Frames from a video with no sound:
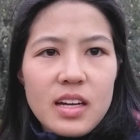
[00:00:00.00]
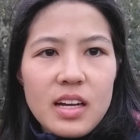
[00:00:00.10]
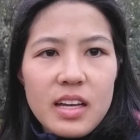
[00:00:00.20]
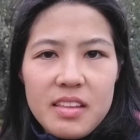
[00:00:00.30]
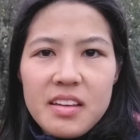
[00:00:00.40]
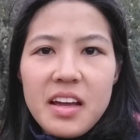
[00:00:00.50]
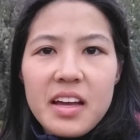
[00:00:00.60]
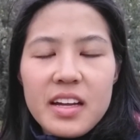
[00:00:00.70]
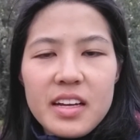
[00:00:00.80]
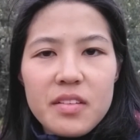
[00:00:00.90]
I think I
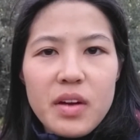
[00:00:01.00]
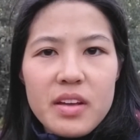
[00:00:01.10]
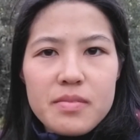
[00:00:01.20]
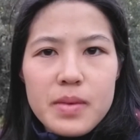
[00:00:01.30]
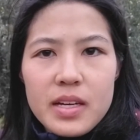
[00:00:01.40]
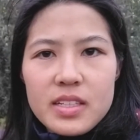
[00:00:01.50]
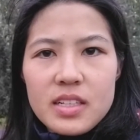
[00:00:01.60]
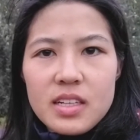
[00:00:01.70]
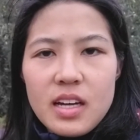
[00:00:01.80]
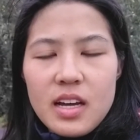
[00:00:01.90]
can arrive, but
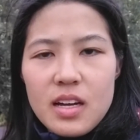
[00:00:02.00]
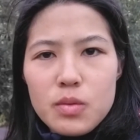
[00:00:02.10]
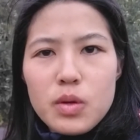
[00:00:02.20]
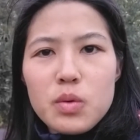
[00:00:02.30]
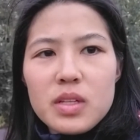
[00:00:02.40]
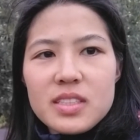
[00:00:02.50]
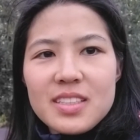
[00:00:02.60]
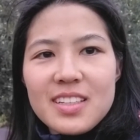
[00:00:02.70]
we will see.